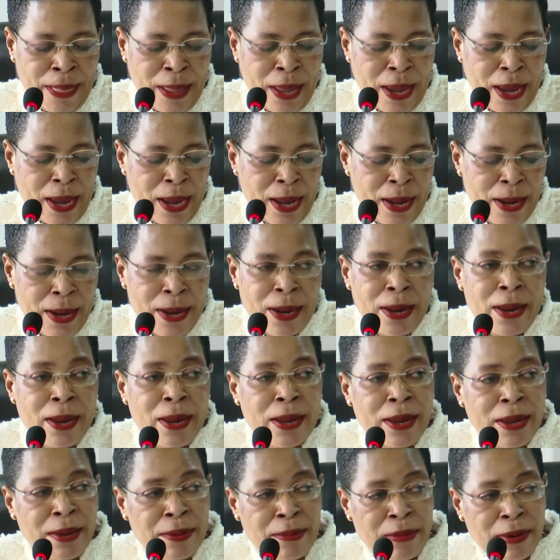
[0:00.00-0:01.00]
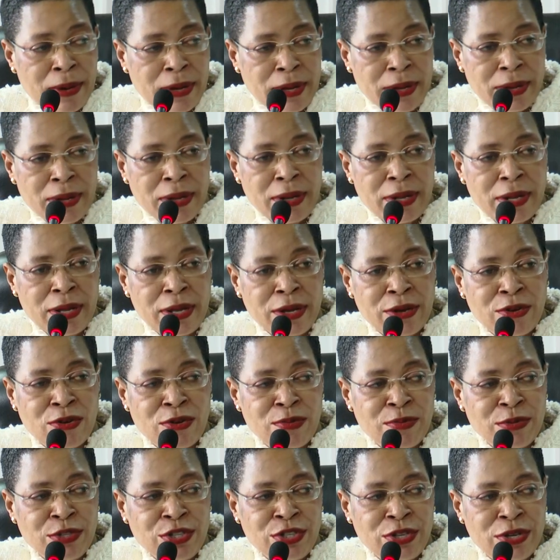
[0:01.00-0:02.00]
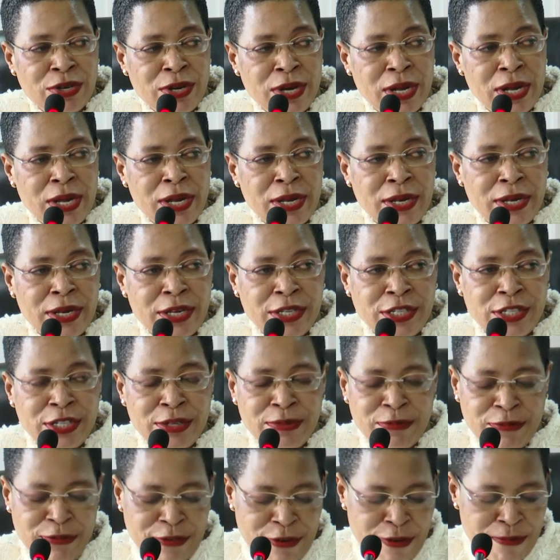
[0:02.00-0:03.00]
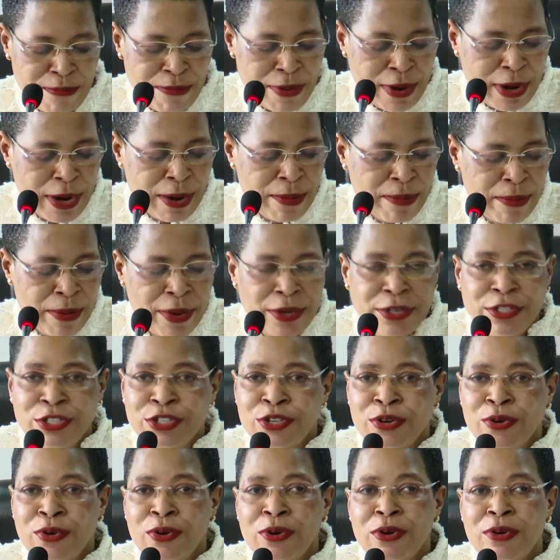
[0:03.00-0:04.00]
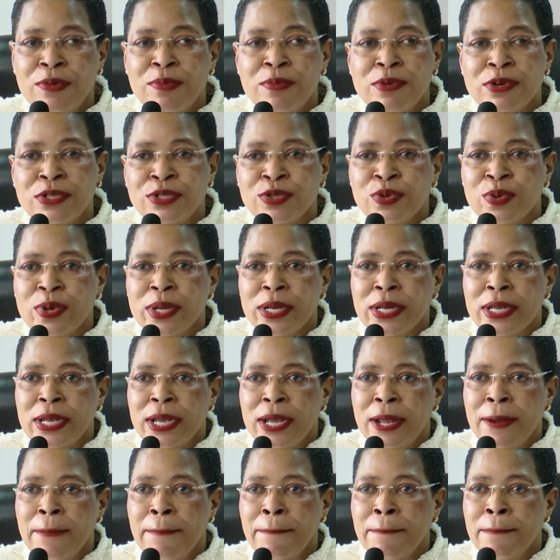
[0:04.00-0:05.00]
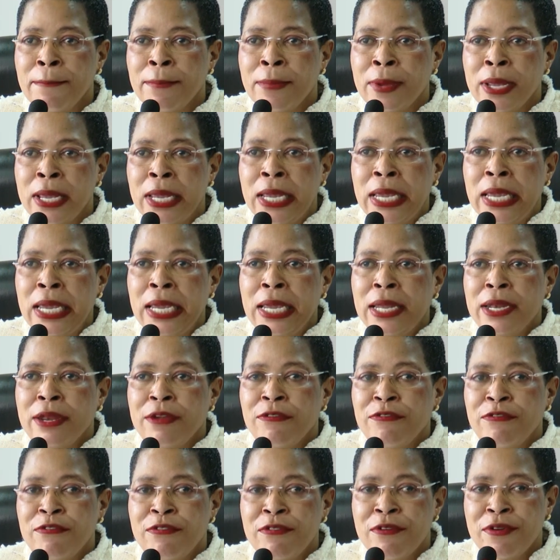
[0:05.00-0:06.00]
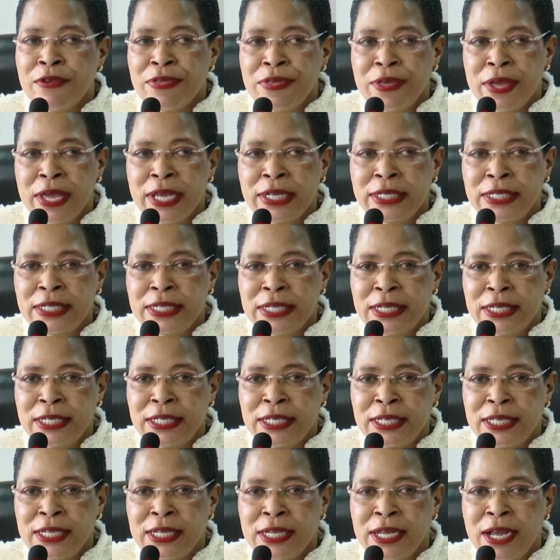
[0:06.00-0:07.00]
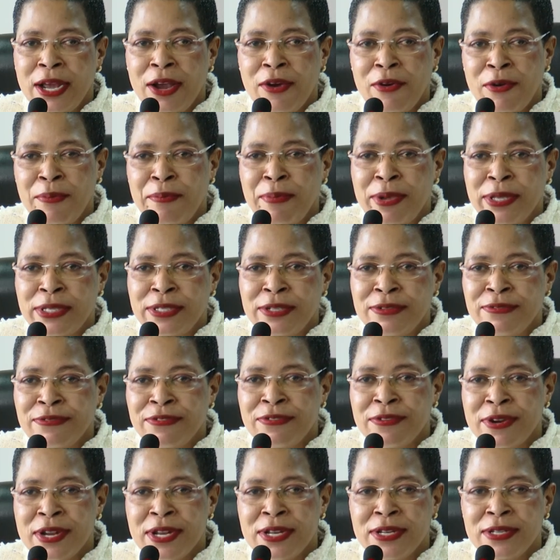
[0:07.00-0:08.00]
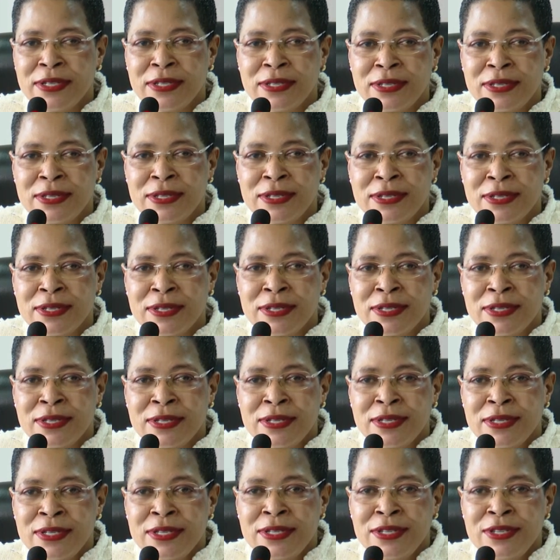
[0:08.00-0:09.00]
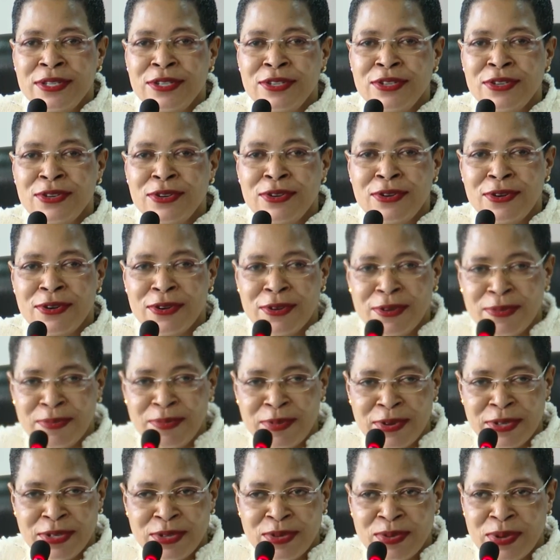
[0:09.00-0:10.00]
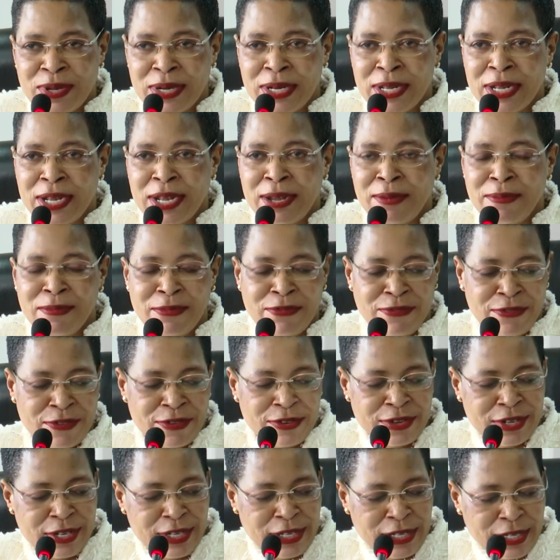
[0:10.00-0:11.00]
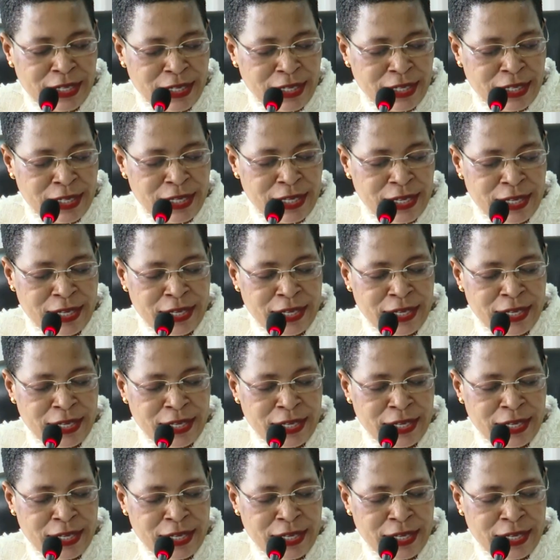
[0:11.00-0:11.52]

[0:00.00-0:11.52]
And Commissioner and the team from Parliament, you're all most welcome. The Fourth Estate, our best friends, you're all most welcome for this